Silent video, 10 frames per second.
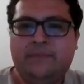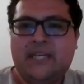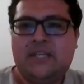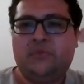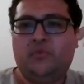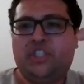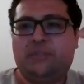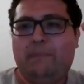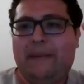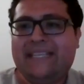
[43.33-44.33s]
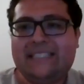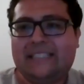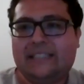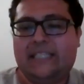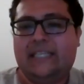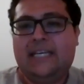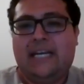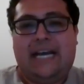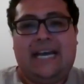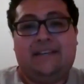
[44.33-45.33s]
in which basically,
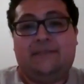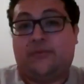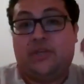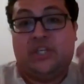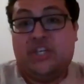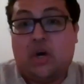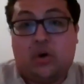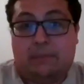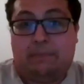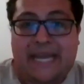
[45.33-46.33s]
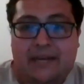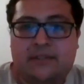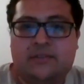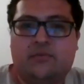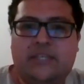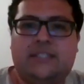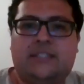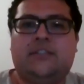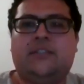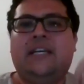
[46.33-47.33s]
and for no apparent
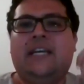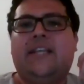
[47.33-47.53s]
reason,